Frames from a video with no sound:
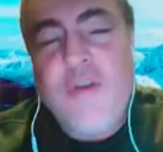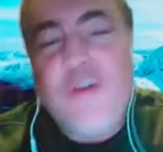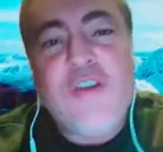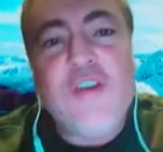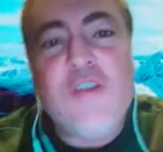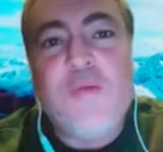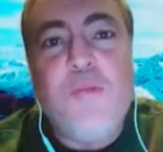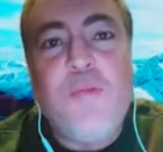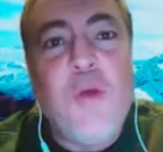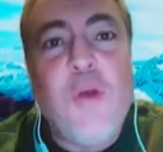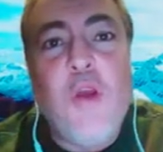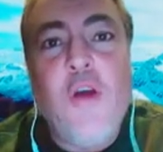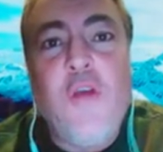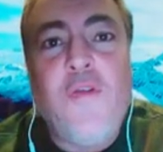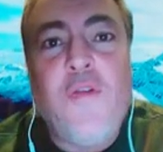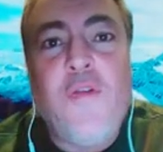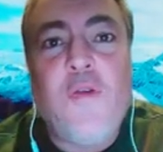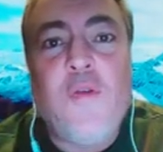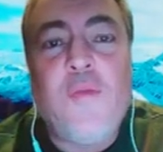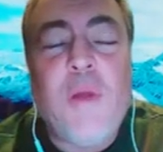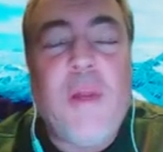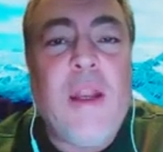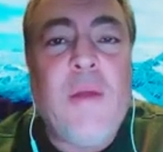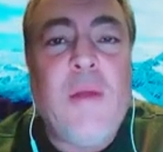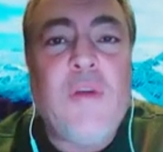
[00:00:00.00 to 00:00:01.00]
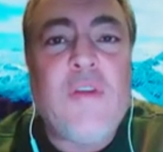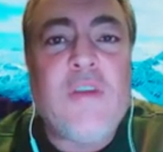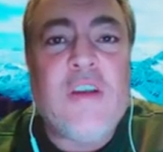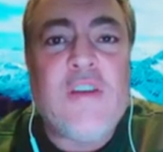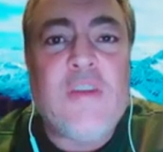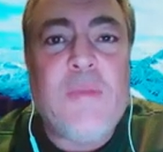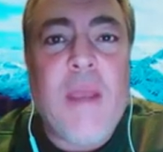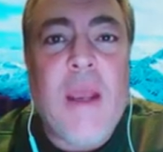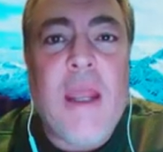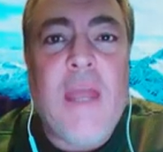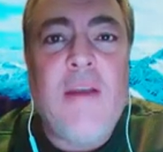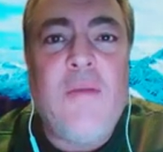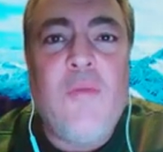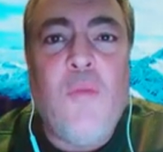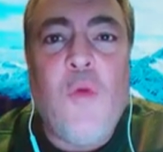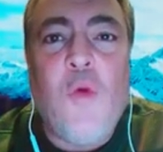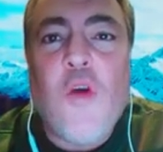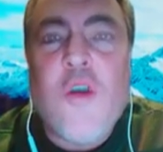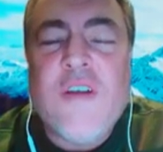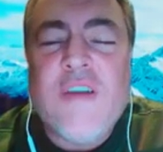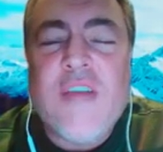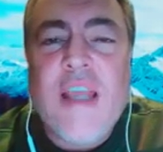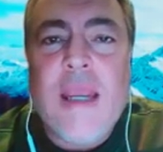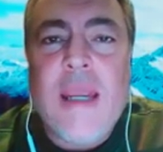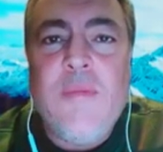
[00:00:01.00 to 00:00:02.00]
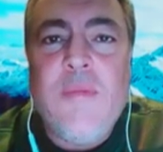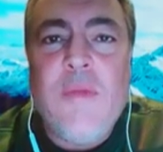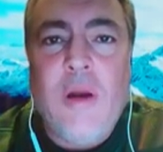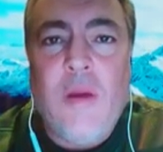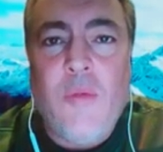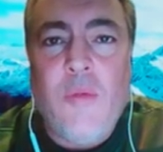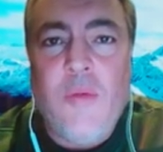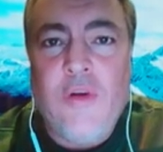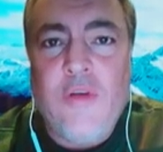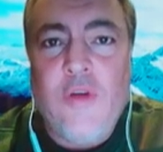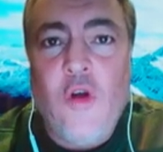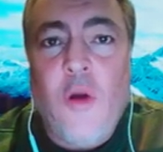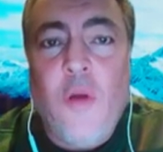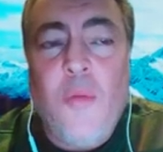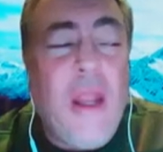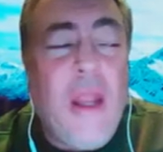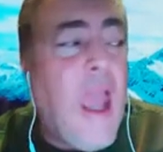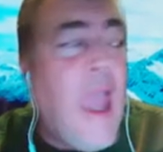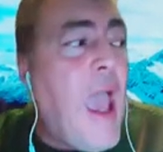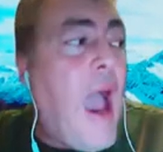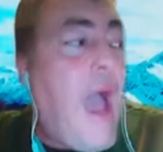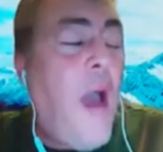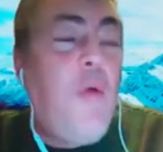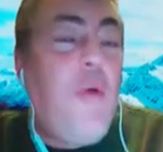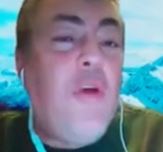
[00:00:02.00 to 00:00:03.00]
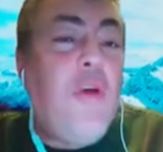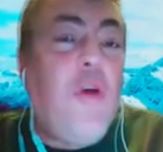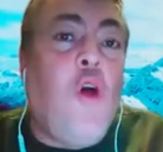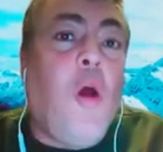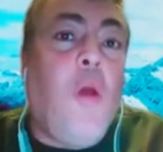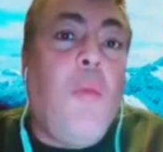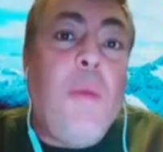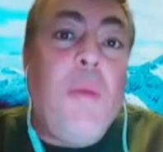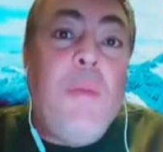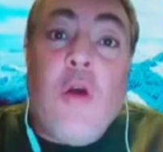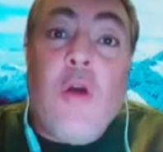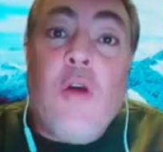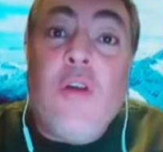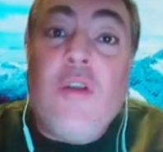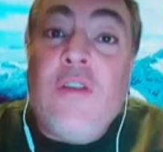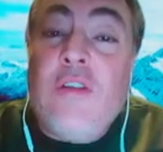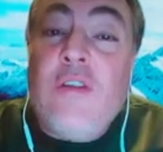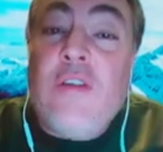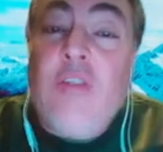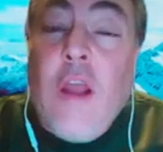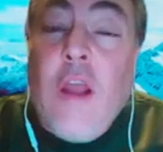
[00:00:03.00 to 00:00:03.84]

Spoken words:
It was just beautiful being able to spend more time than I would normally. I would normally be going